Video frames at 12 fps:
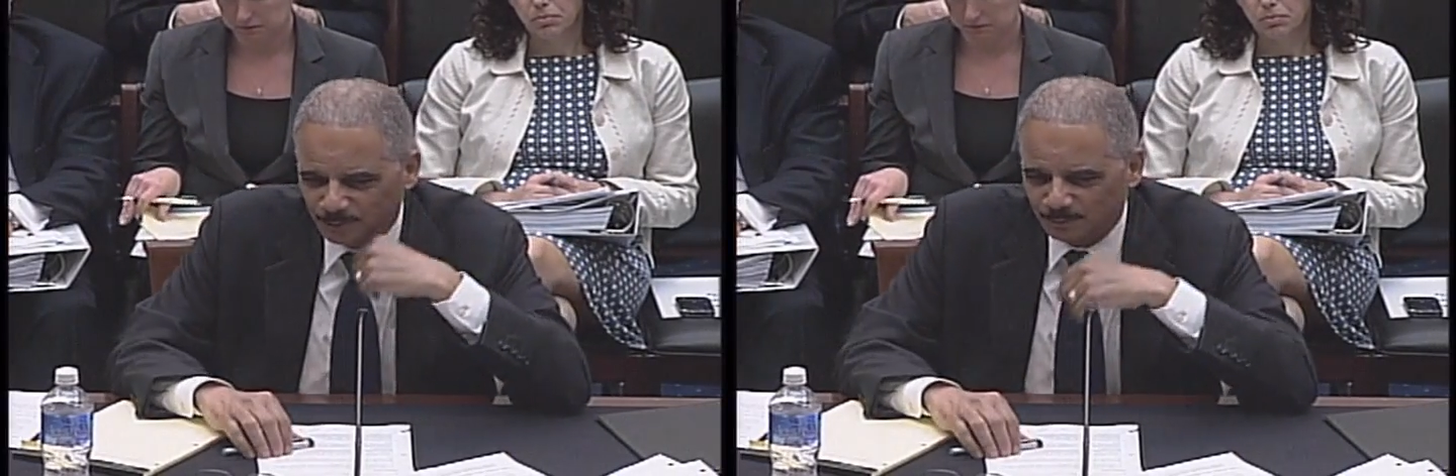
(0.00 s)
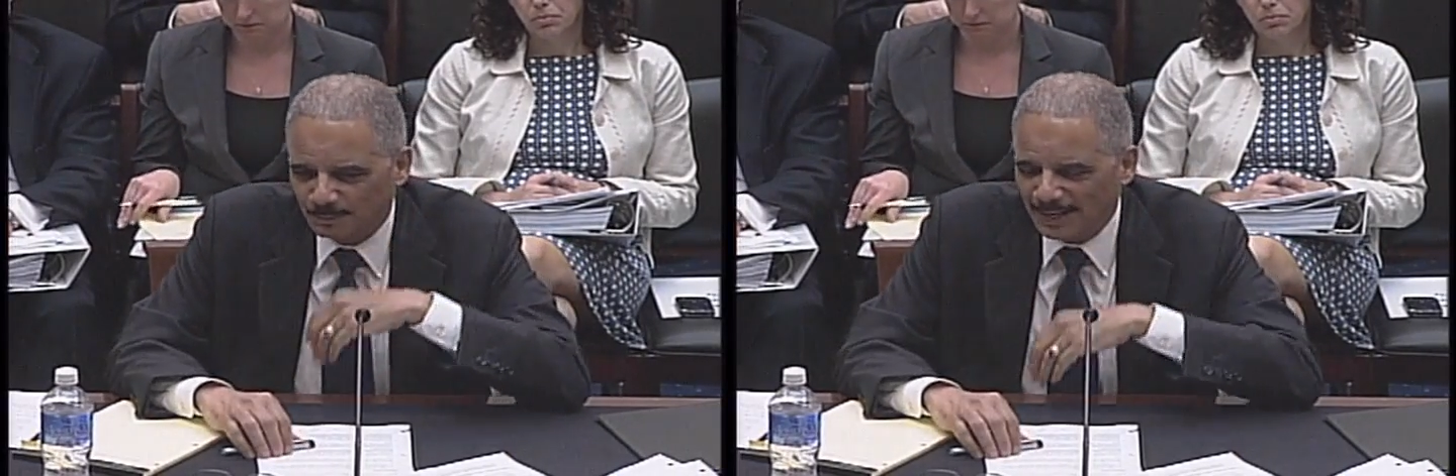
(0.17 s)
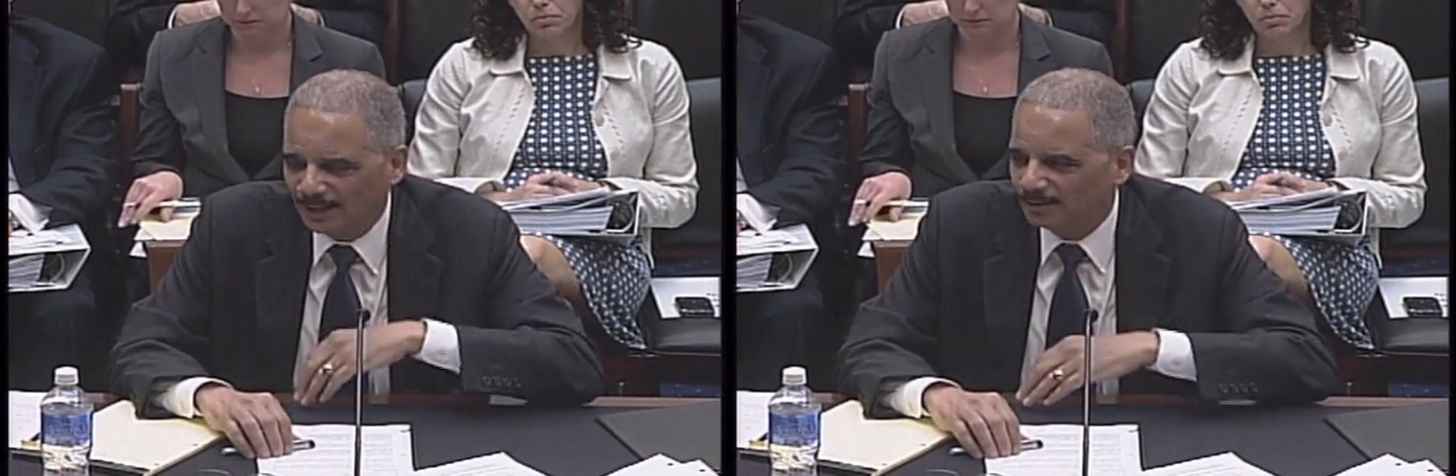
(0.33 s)
do
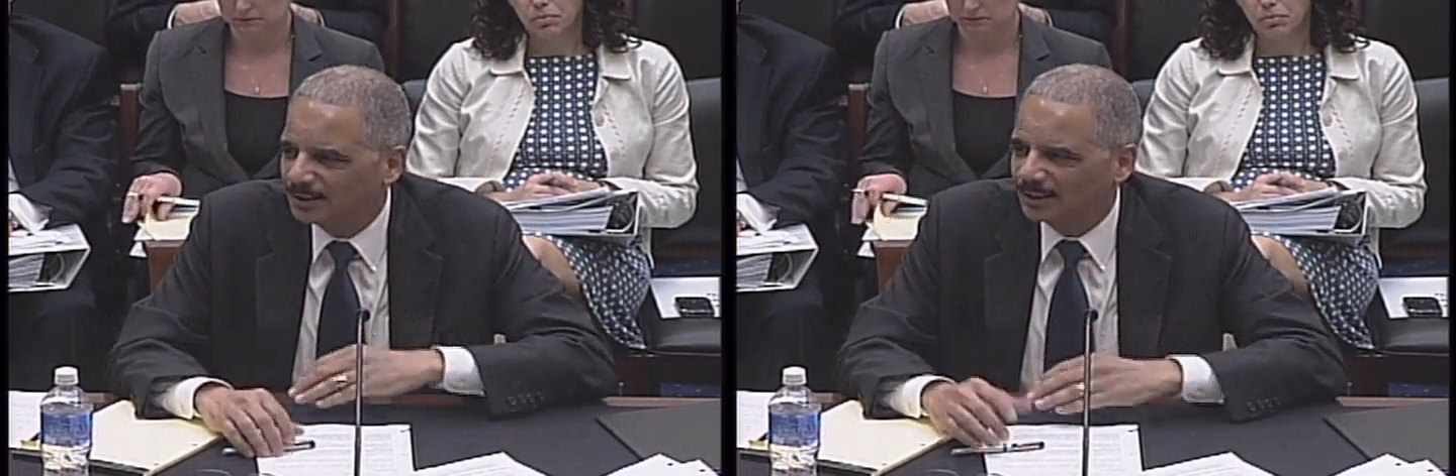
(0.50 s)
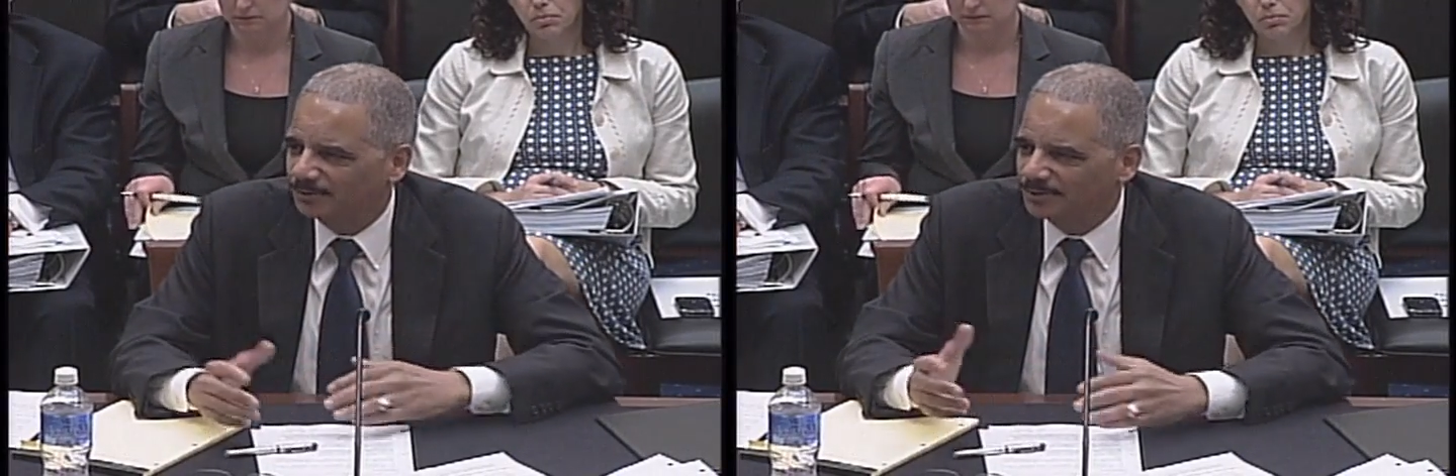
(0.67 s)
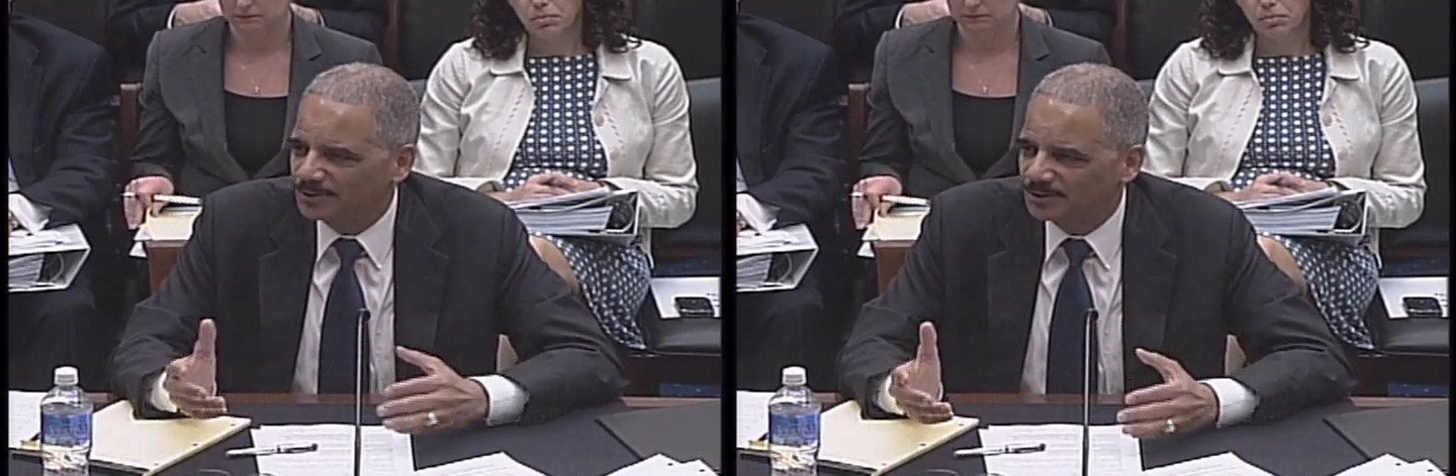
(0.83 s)

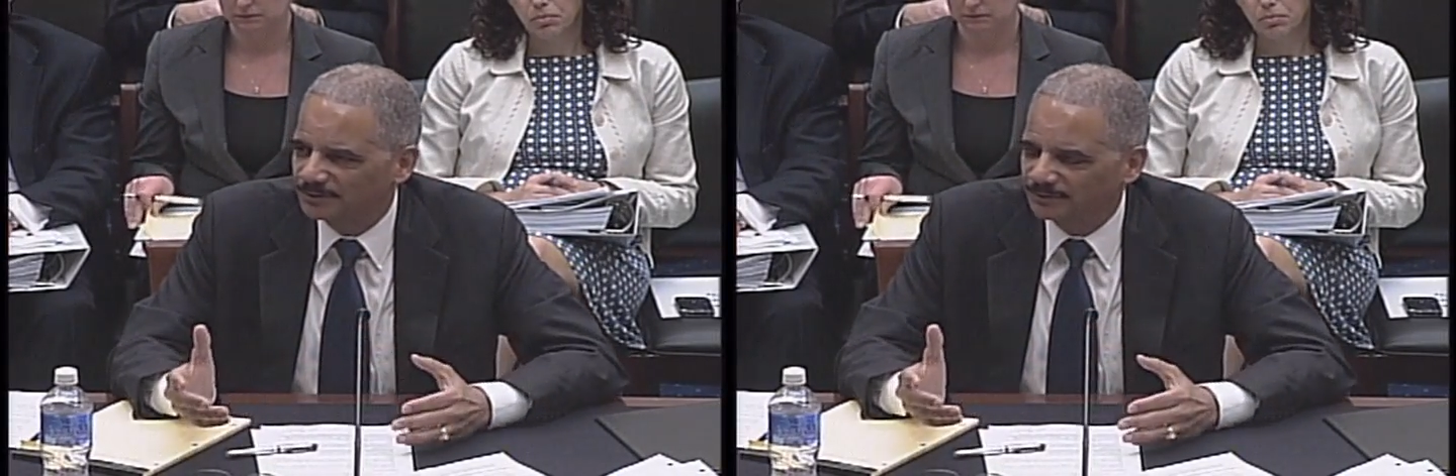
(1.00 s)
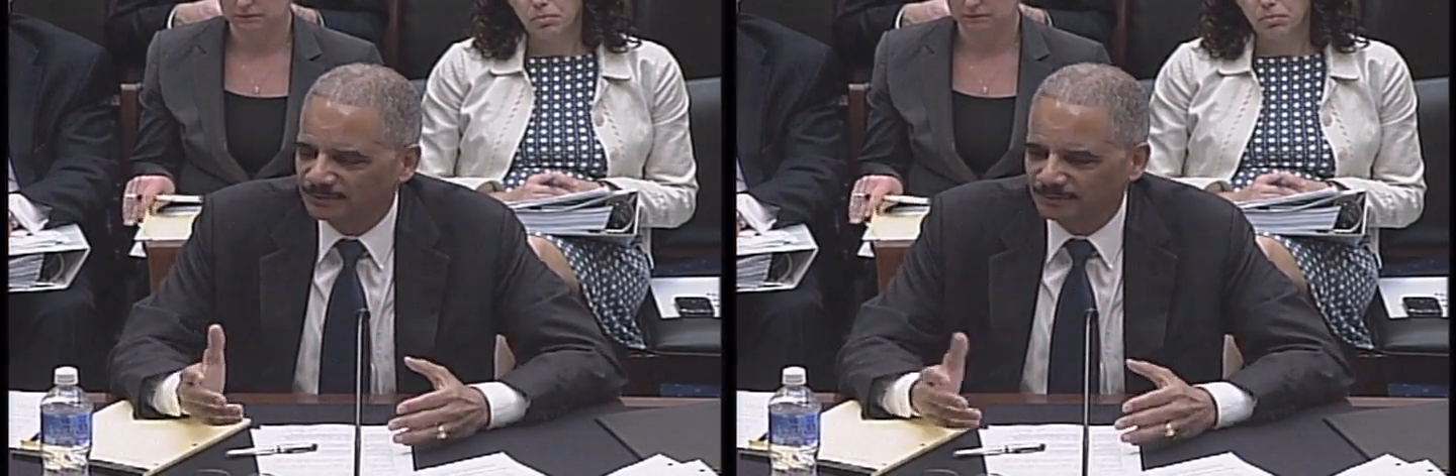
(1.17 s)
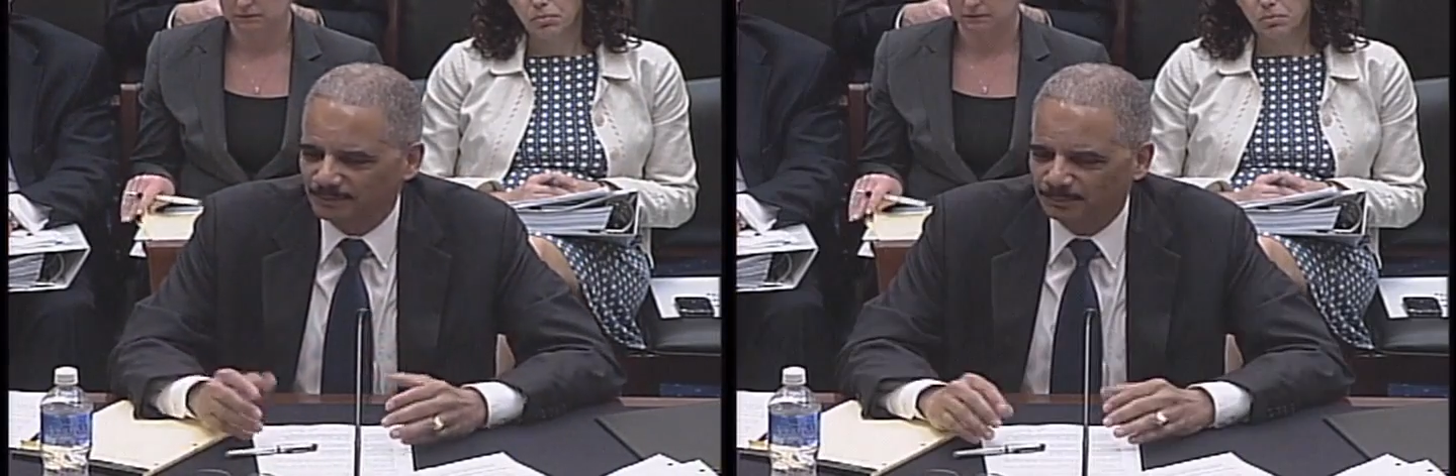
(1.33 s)

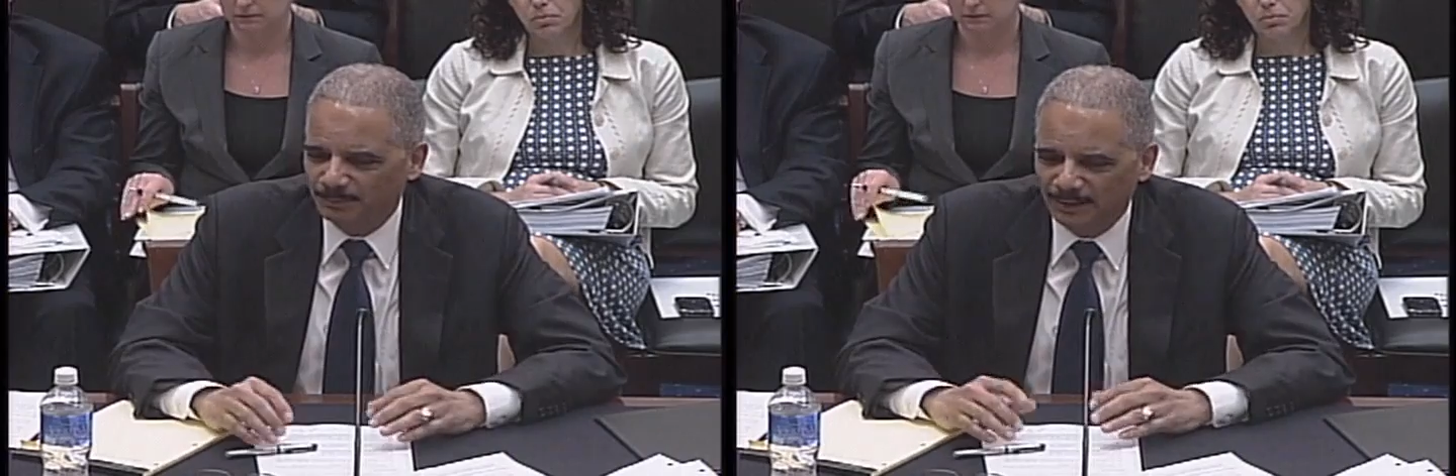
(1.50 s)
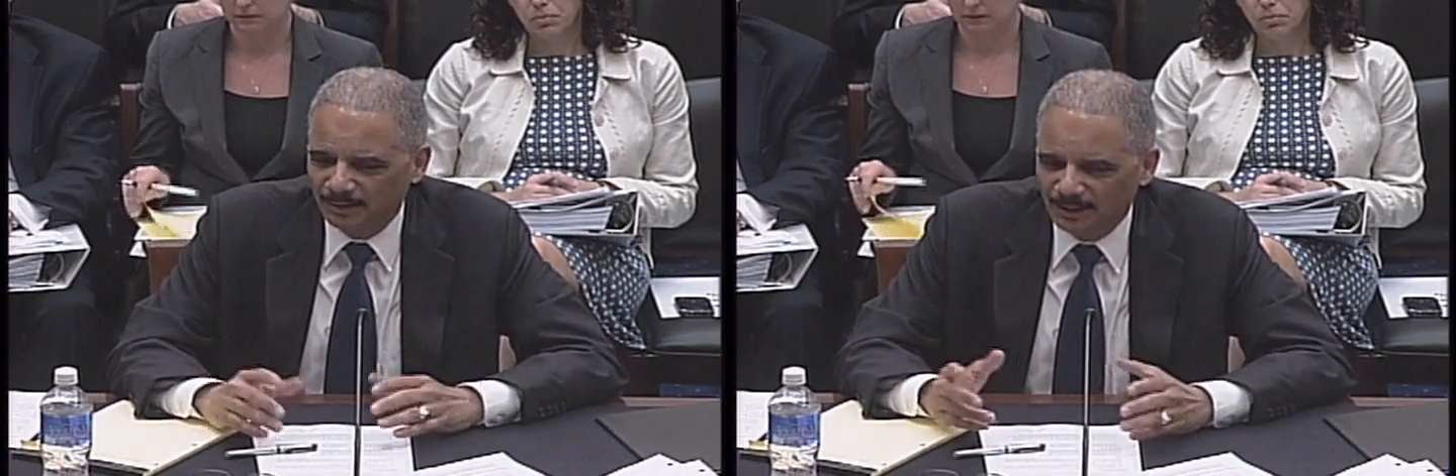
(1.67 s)
mail